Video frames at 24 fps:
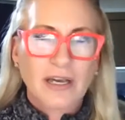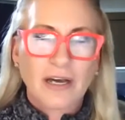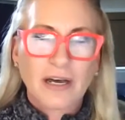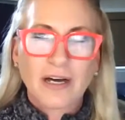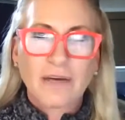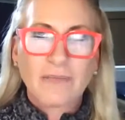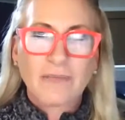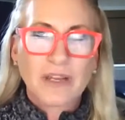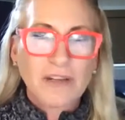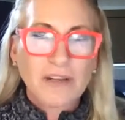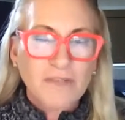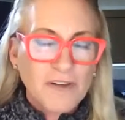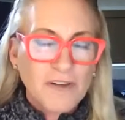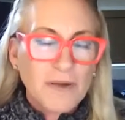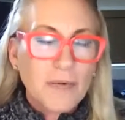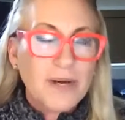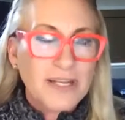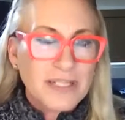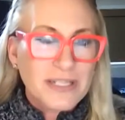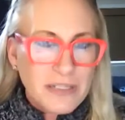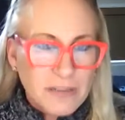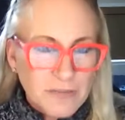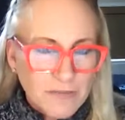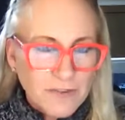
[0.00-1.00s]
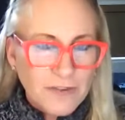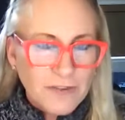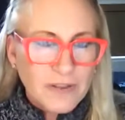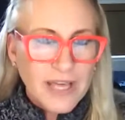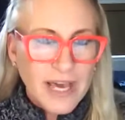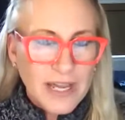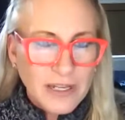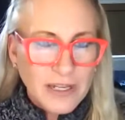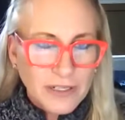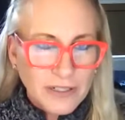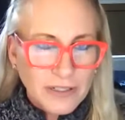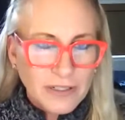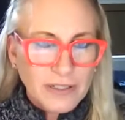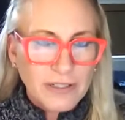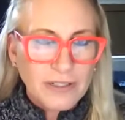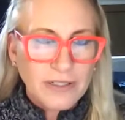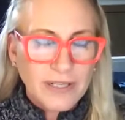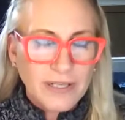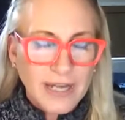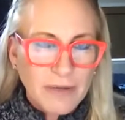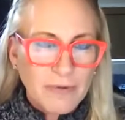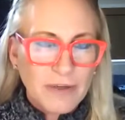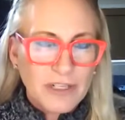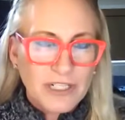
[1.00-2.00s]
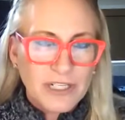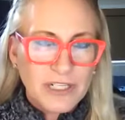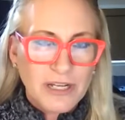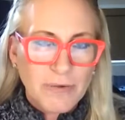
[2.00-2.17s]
And if it wasn't for that girl, and I wish